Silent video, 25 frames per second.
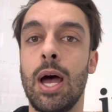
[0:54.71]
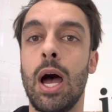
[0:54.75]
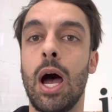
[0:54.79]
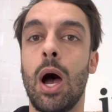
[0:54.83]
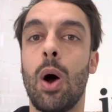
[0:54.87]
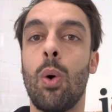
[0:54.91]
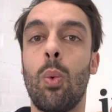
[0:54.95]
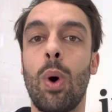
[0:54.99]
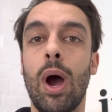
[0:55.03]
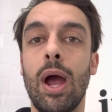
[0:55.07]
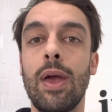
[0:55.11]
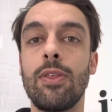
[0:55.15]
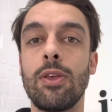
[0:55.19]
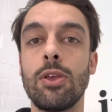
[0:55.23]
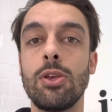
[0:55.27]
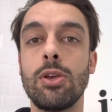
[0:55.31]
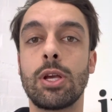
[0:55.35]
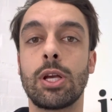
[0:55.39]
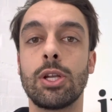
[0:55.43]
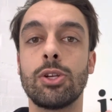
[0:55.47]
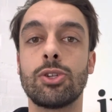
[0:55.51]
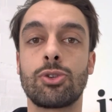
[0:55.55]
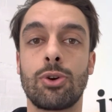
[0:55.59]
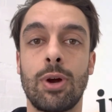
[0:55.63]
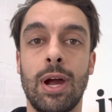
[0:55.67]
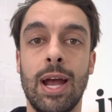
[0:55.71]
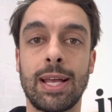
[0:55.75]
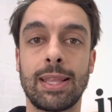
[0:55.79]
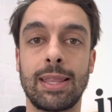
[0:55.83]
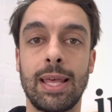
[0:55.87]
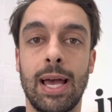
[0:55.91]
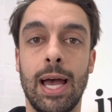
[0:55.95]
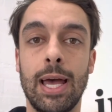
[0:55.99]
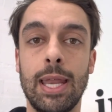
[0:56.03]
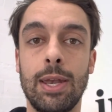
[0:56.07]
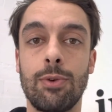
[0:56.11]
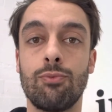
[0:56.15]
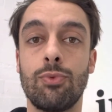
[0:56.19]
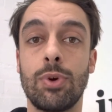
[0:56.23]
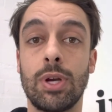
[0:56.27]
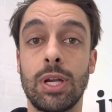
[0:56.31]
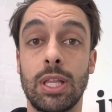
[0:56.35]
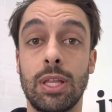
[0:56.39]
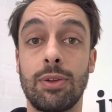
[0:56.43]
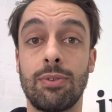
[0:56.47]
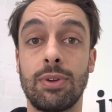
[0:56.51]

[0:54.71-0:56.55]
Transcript: a way that you can track that really,